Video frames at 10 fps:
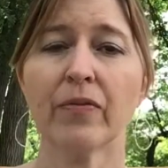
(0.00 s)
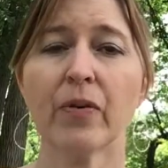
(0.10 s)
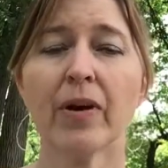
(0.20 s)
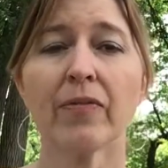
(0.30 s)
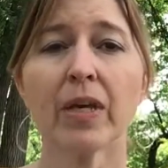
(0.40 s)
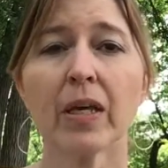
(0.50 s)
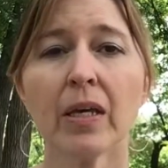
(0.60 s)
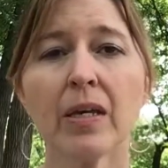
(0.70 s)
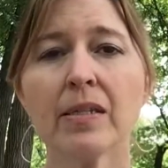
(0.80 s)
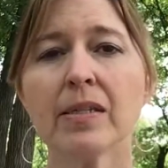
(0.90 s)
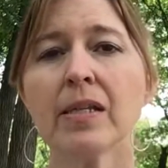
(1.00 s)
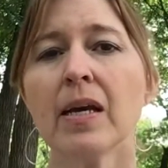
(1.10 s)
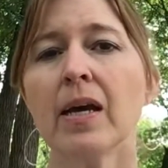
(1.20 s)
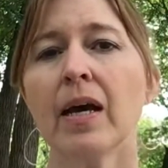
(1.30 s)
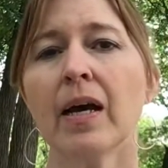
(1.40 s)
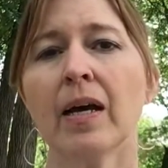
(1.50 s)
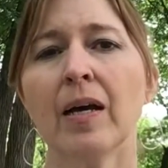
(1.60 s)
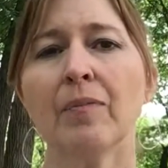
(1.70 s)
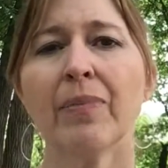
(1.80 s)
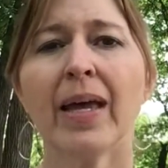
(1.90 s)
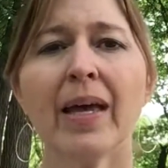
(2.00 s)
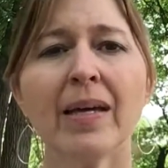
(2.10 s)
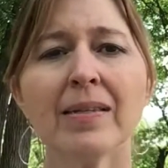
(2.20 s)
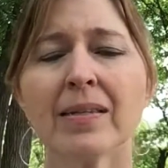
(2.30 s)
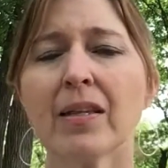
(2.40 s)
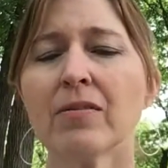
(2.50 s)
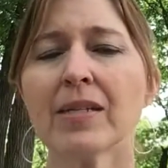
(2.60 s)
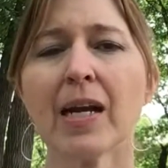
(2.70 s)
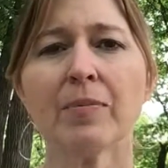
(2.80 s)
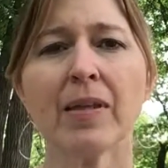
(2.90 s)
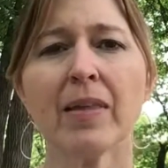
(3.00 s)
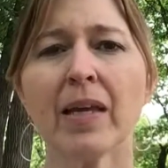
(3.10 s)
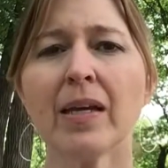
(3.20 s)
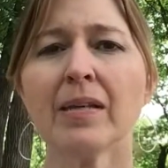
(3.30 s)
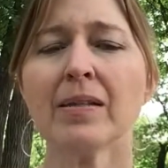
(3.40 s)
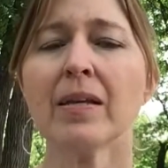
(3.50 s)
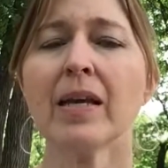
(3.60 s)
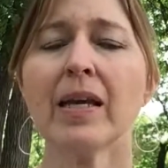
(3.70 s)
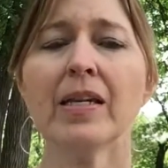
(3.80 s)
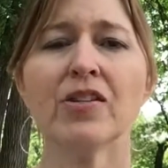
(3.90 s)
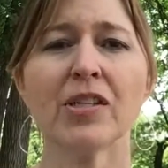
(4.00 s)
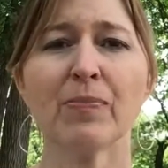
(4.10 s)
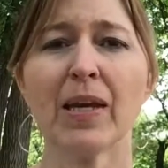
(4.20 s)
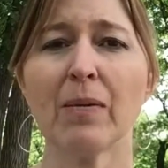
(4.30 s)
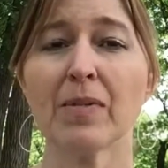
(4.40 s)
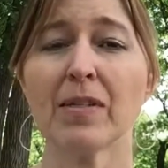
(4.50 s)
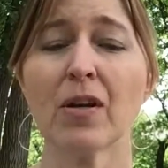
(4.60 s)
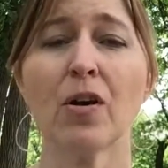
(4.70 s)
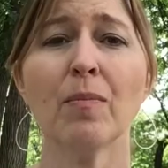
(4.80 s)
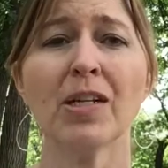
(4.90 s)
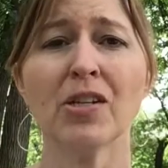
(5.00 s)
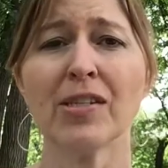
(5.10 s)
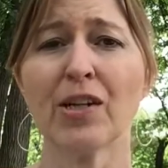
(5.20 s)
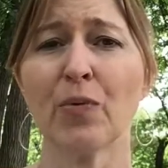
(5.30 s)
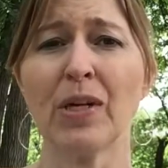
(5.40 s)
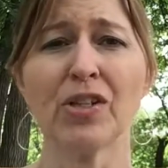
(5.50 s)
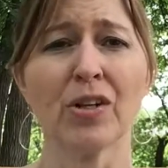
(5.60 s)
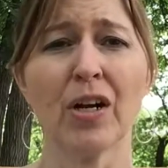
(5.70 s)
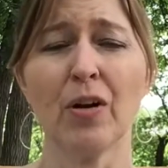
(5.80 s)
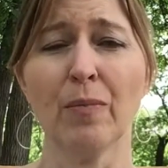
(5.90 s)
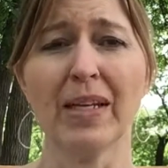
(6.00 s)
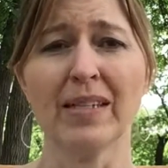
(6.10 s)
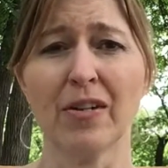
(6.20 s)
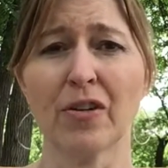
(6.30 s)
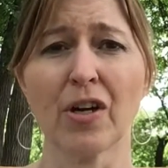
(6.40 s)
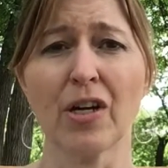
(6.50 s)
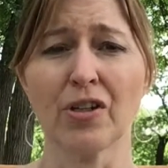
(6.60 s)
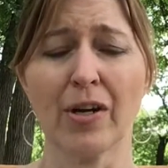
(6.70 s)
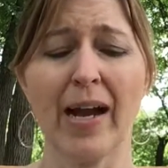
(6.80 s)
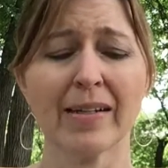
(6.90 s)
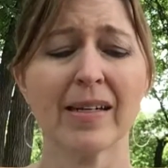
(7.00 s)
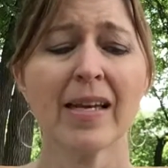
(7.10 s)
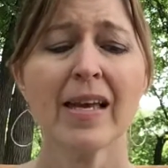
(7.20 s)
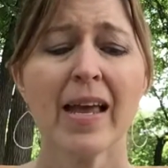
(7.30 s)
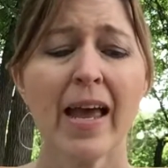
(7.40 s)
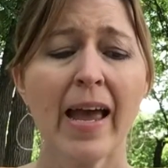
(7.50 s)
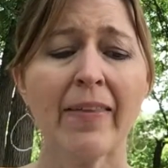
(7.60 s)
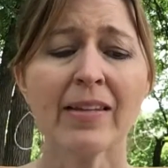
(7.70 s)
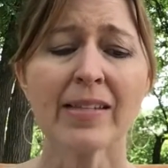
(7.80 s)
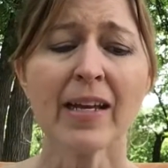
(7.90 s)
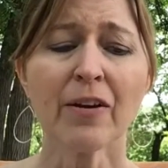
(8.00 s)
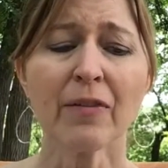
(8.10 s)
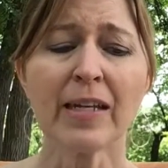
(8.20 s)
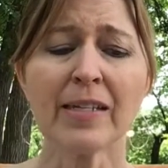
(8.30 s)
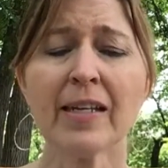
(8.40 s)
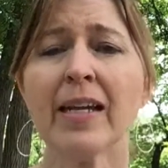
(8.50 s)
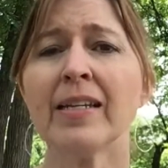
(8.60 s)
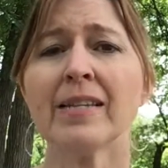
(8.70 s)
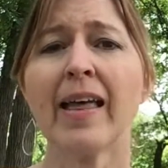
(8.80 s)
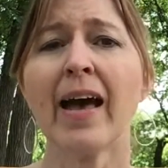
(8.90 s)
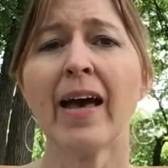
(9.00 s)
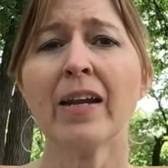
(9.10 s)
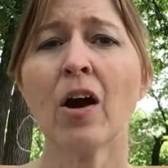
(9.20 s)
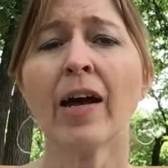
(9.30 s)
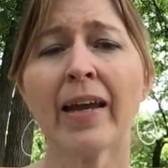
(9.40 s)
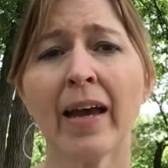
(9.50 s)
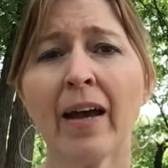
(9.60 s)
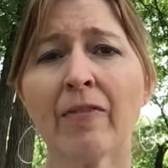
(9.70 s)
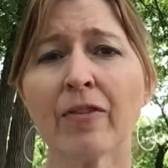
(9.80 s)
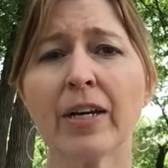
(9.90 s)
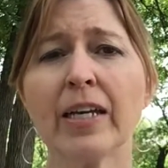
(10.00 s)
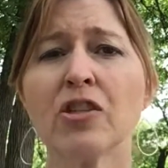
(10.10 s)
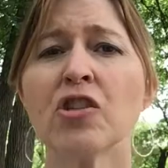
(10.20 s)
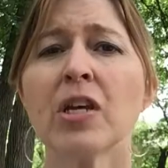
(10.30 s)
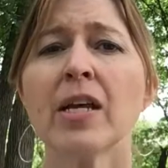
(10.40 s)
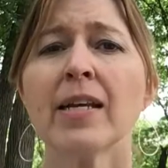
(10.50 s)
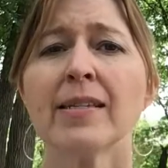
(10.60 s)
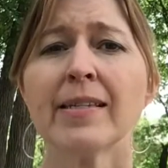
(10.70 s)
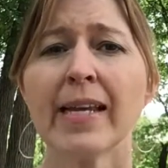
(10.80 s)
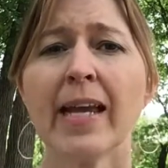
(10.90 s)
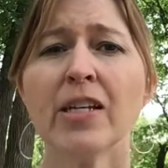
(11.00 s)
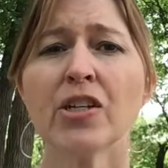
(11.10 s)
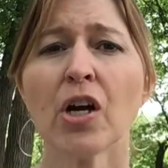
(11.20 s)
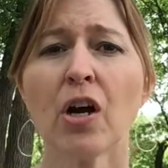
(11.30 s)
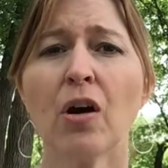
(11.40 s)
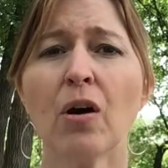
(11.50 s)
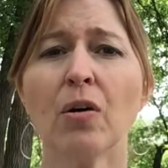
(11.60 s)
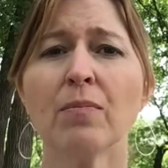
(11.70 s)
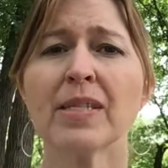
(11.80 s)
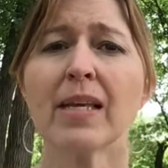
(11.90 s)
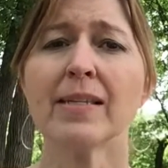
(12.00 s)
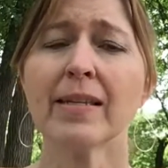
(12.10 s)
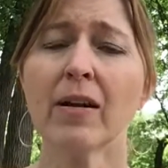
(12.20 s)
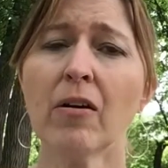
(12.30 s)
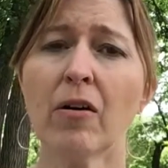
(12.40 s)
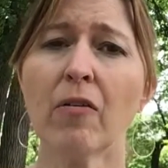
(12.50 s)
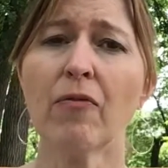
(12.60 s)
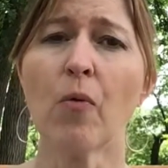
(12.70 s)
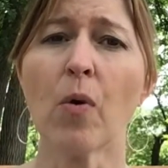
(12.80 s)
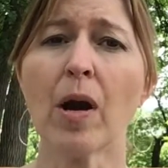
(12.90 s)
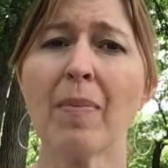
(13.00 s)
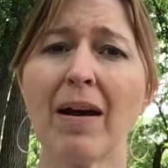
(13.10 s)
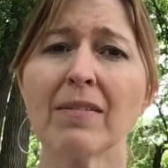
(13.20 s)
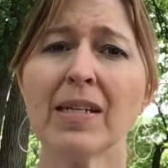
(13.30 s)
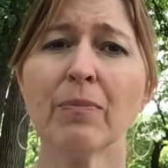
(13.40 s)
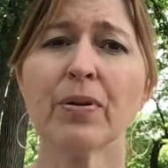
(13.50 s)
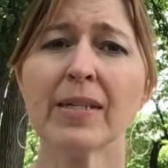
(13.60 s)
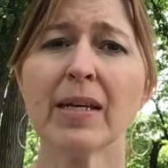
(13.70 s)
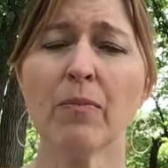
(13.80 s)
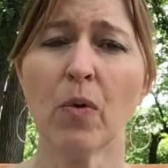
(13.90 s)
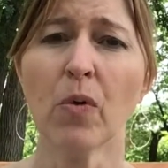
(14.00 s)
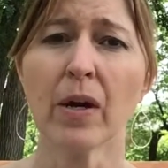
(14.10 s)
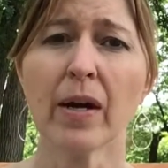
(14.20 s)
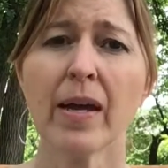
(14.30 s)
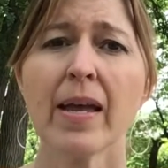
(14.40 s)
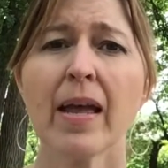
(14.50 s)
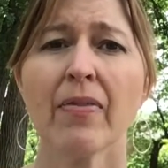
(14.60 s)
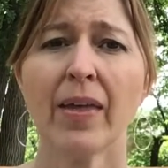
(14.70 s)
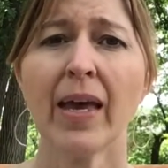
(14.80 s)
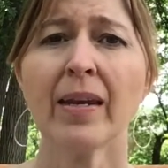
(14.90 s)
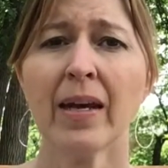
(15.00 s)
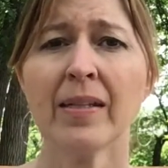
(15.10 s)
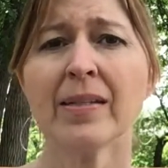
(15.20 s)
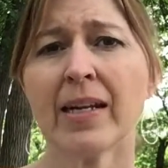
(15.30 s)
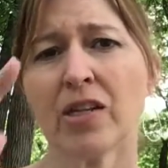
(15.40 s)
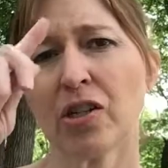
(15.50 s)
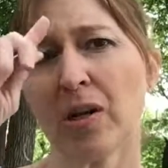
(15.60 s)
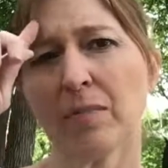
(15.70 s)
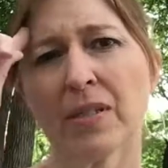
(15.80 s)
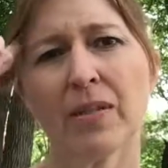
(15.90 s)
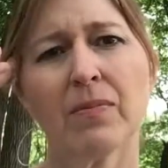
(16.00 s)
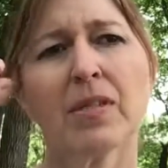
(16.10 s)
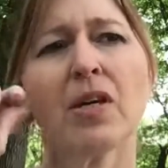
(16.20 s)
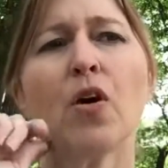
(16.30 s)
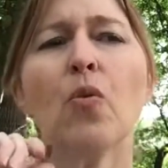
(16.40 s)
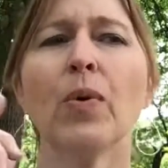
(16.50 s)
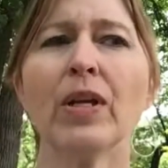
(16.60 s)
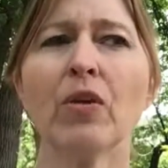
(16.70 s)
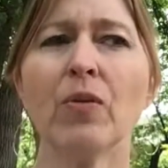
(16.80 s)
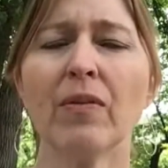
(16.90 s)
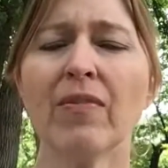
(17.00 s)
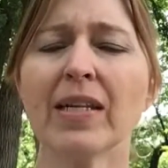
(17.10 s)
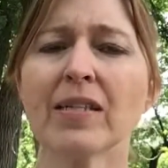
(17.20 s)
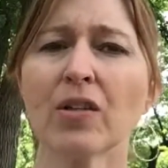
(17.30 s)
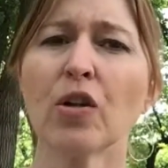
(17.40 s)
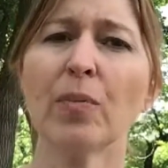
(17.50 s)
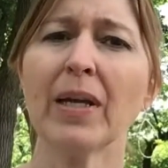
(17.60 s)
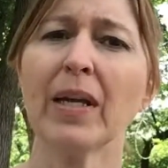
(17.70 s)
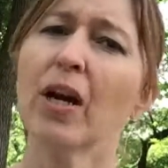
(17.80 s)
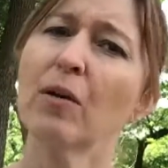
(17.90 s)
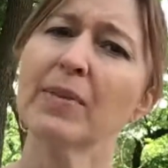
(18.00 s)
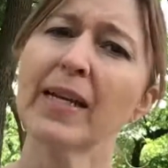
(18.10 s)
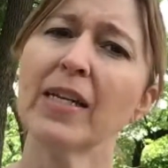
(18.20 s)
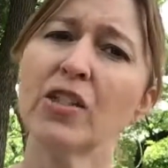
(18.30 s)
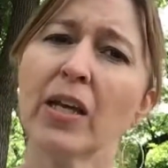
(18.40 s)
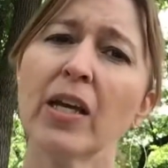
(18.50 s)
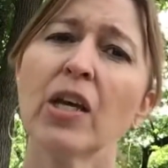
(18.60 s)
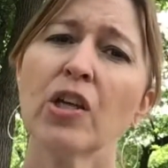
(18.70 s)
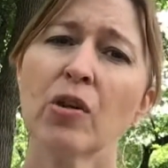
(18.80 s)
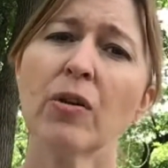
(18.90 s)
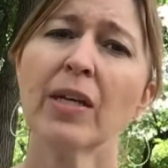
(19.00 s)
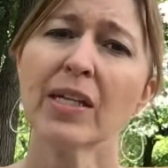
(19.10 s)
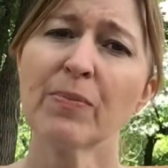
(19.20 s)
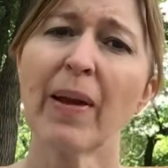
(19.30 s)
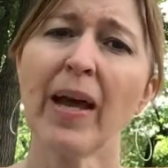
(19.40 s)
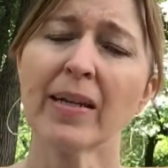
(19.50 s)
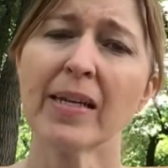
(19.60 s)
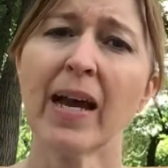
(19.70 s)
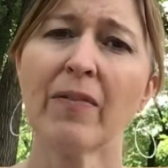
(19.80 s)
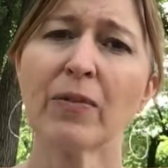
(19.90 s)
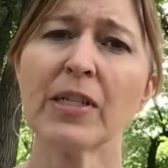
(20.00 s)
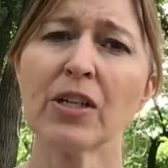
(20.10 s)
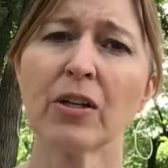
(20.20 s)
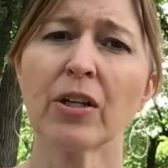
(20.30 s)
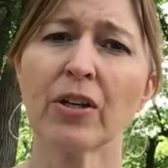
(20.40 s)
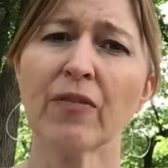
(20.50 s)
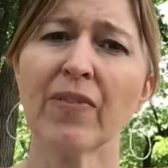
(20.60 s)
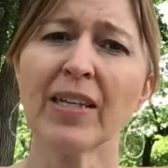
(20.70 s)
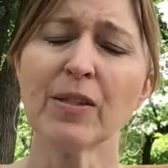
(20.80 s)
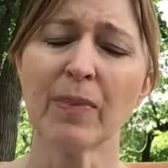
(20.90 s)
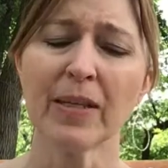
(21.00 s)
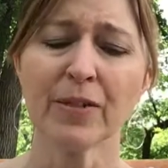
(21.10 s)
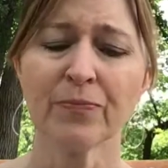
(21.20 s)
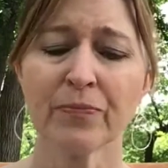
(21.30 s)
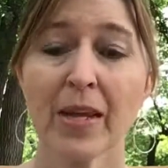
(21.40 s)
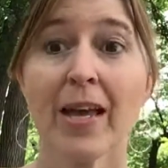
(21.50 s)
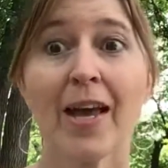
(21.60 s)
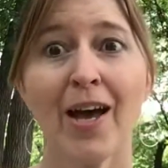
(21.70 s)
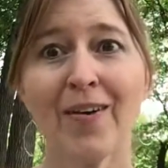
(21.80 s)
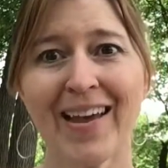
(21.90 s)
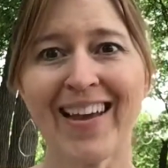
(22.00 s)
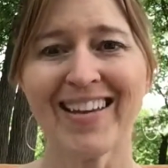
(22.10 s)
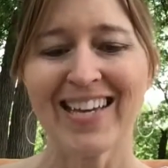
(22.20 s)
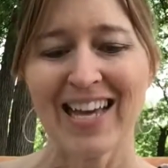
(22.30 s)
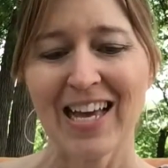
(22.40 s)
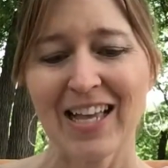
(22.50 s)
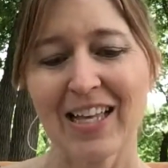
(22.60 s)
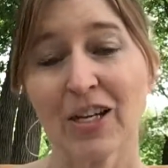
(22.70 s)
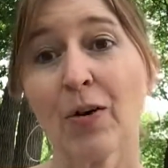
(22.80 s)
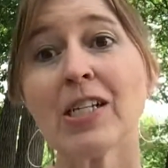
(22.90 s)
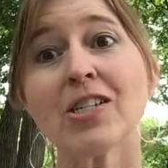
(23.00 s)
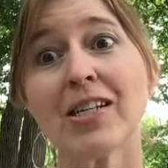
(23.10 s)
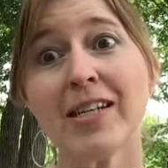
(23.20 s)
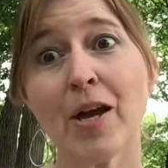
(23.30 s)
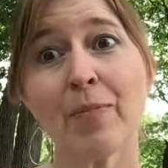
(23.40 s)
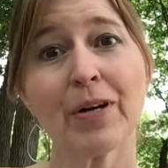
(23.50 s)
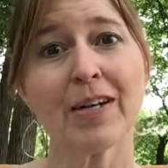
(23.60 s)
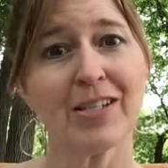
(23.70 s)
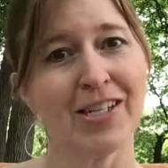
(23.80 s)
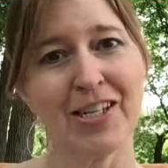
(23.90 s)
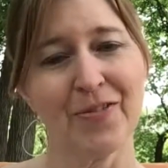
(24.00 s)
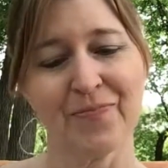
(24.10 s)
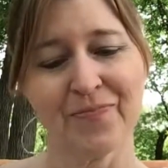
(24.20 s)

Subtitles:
If you have kids, pets, those types of things, it just becomes so much easier once your home gets under contract. And the second reason is that on average, staged homes sell for about 10% more than unstaged homes. So when you invest a little bit in home staging, you can expect to have a return on your investment. Okay, question number two.